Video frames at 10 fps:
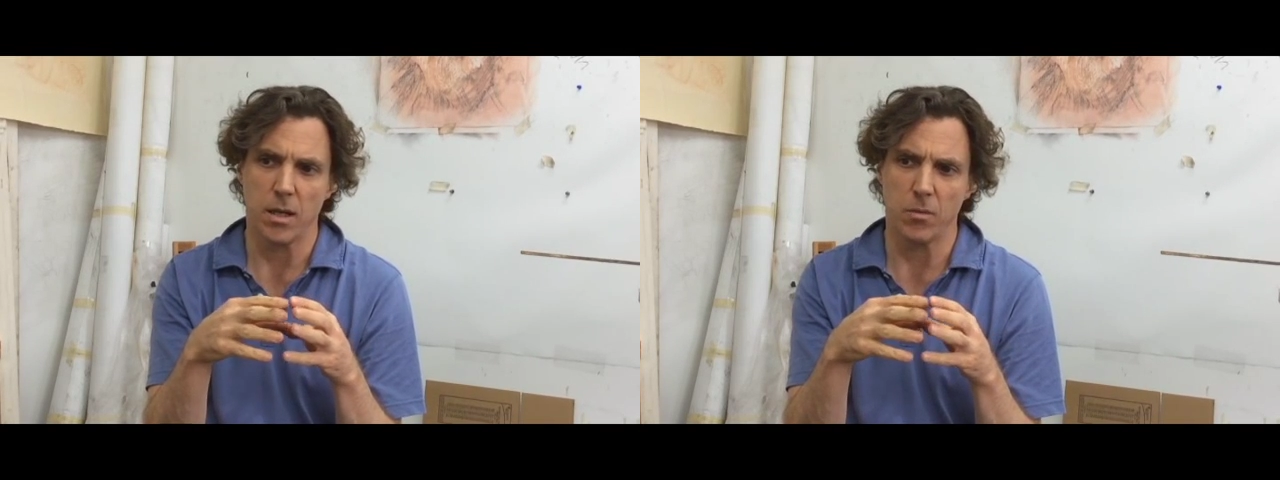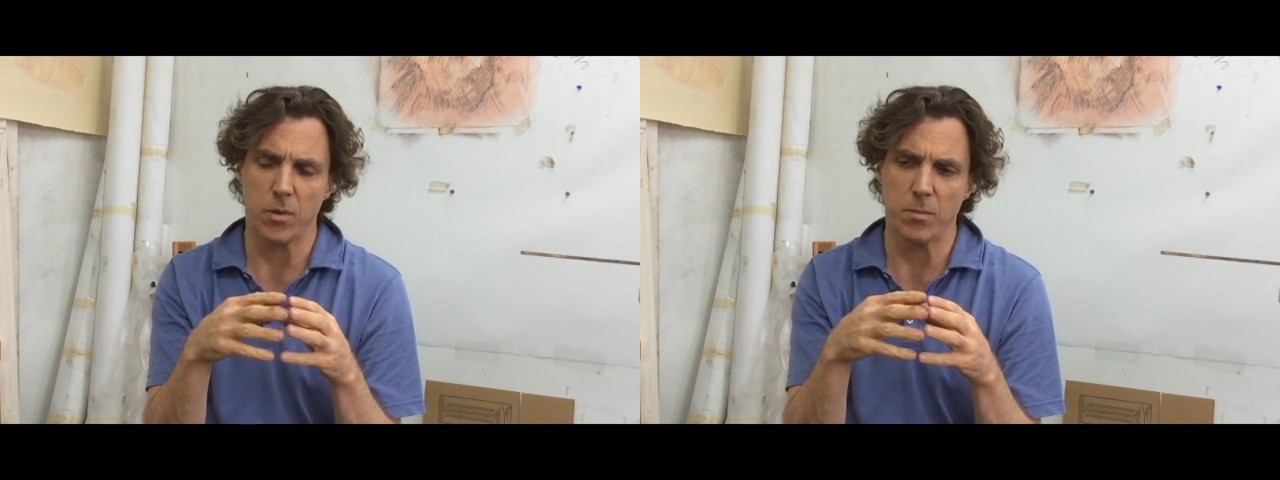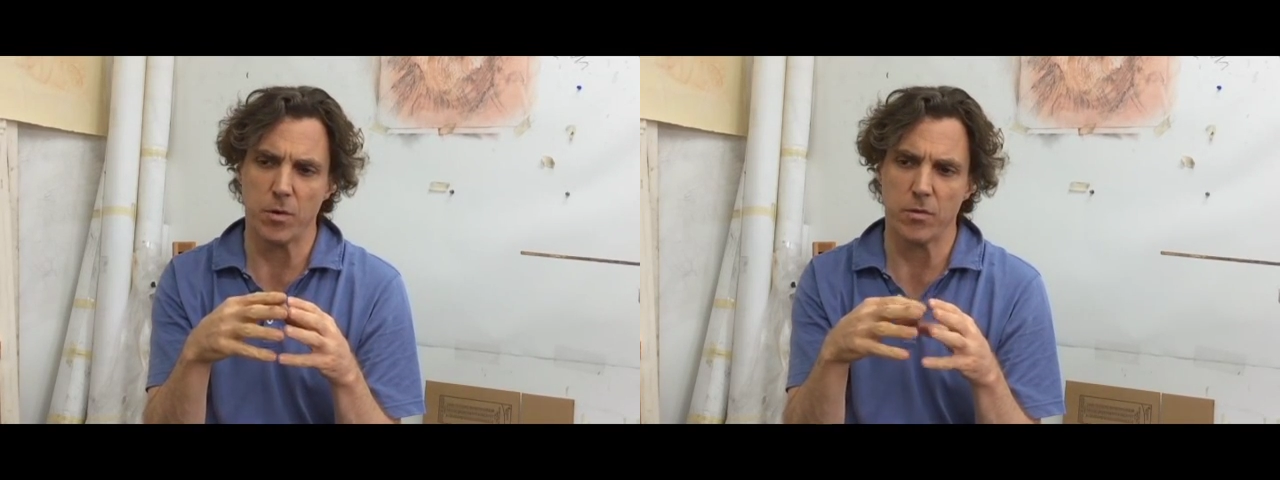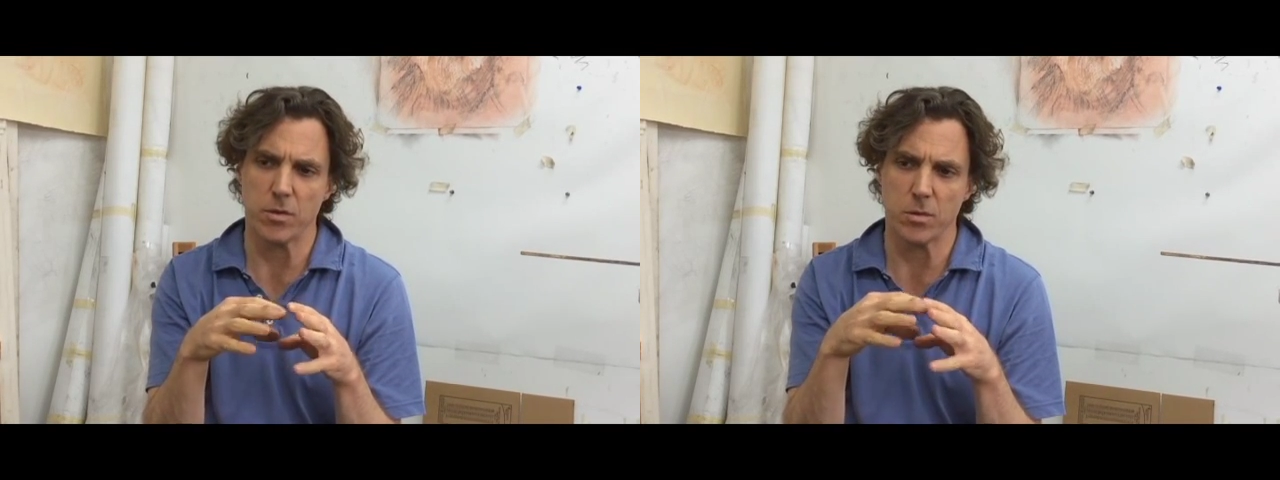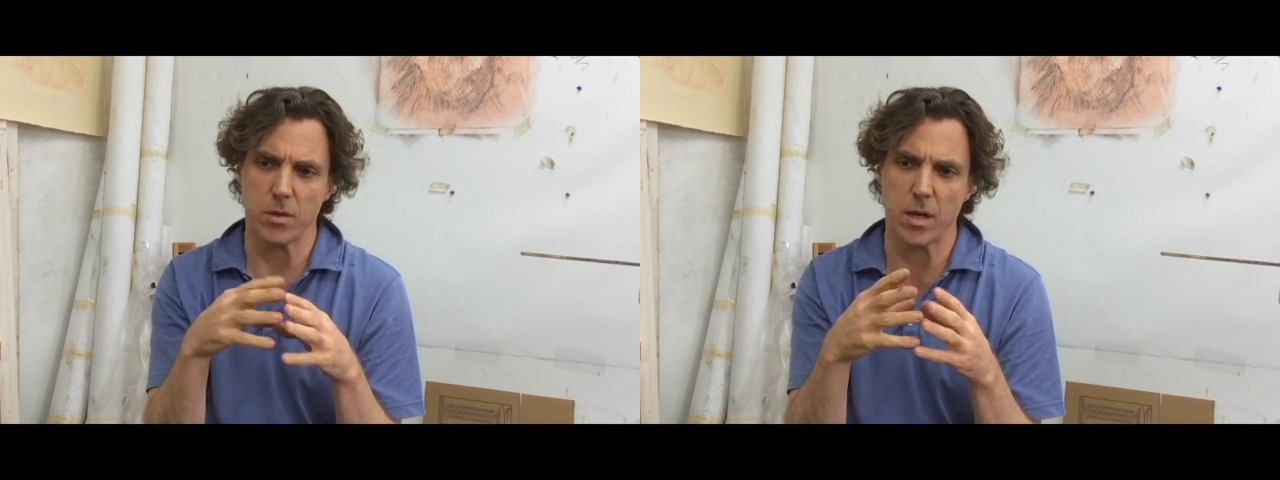and we move
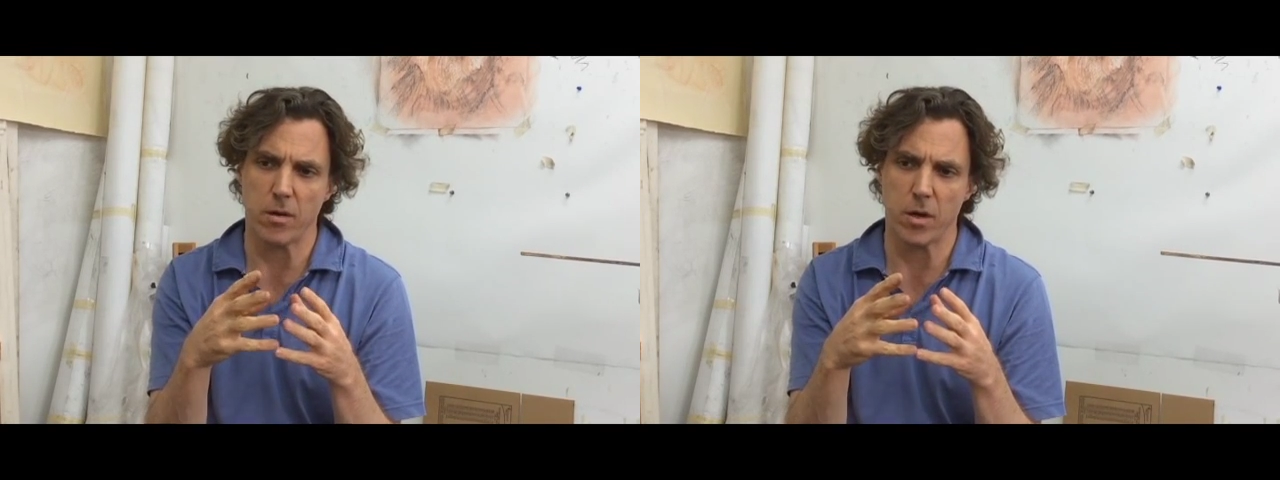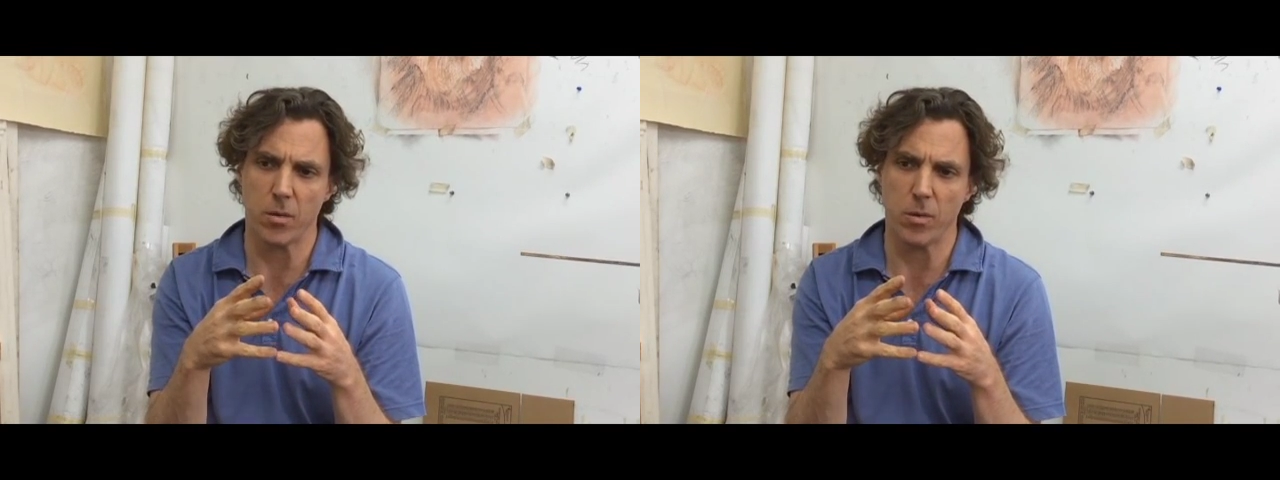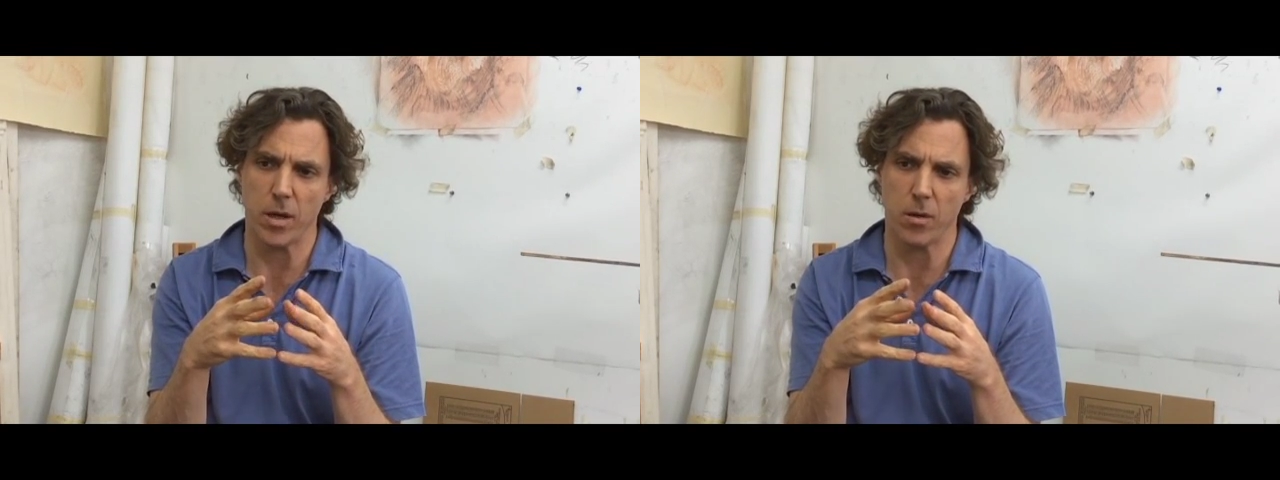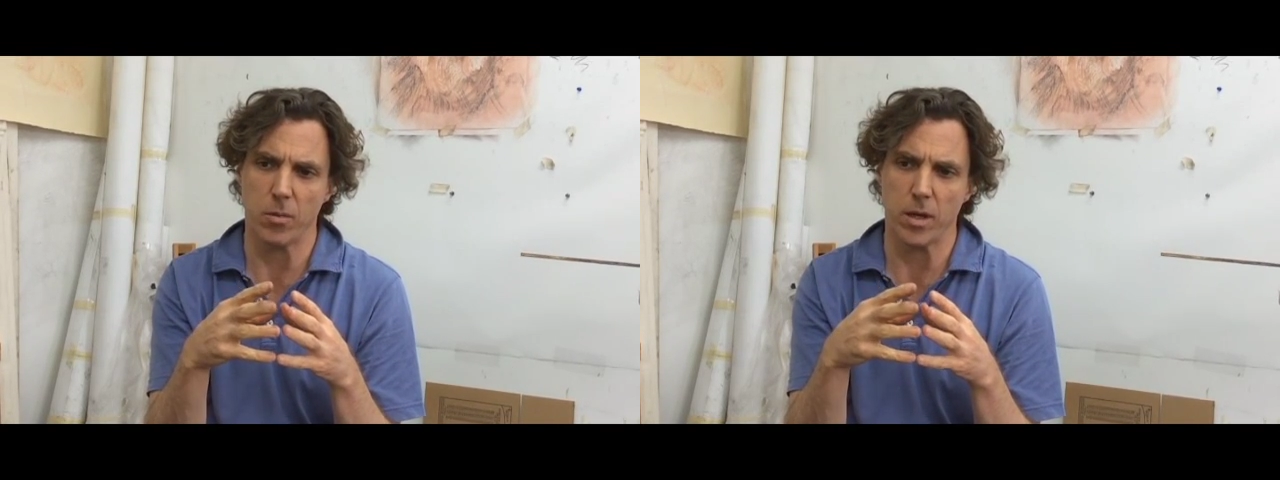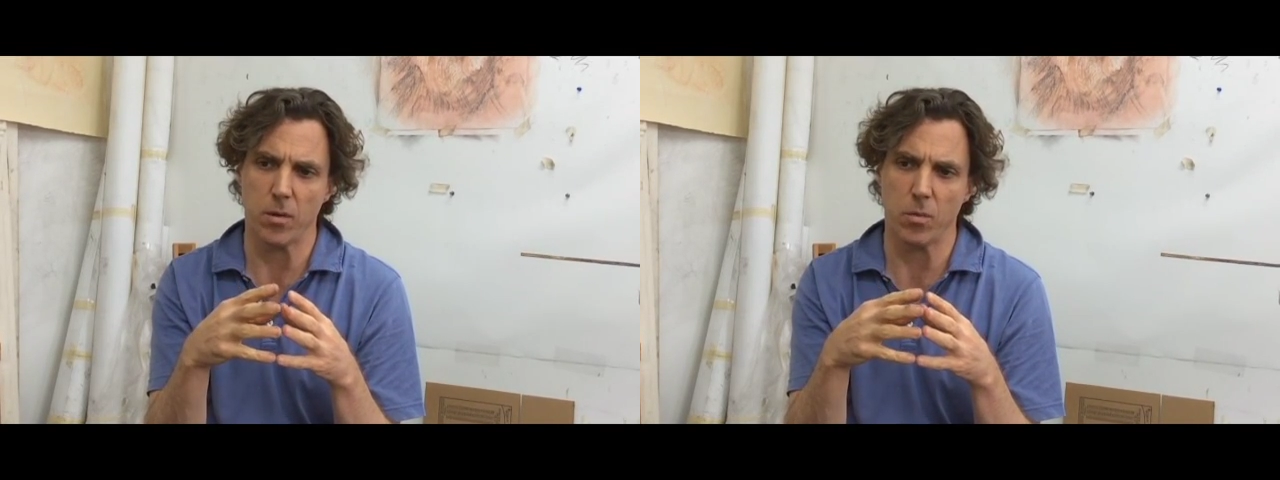into an area where
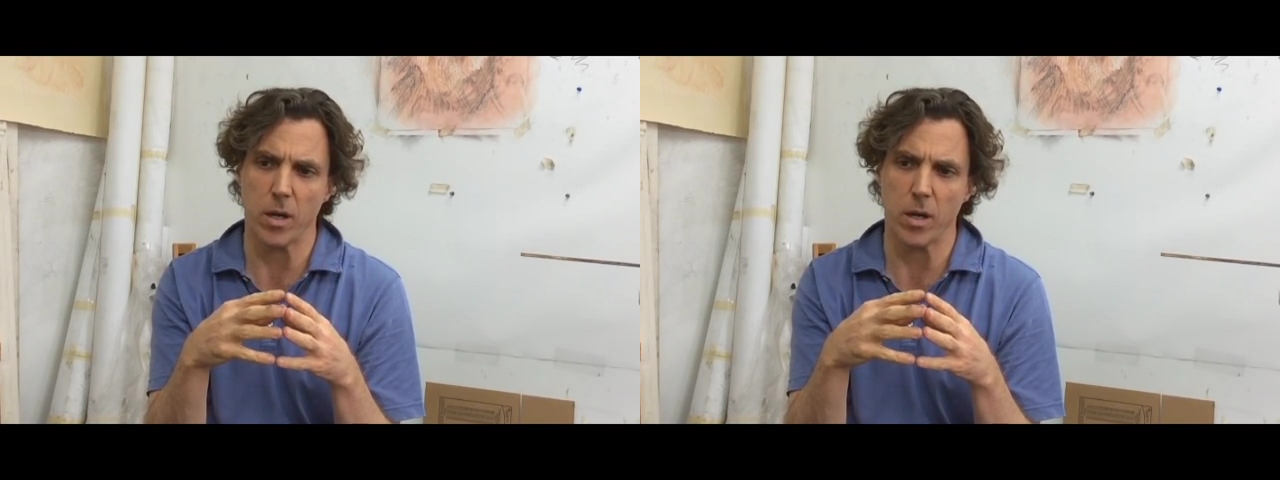we,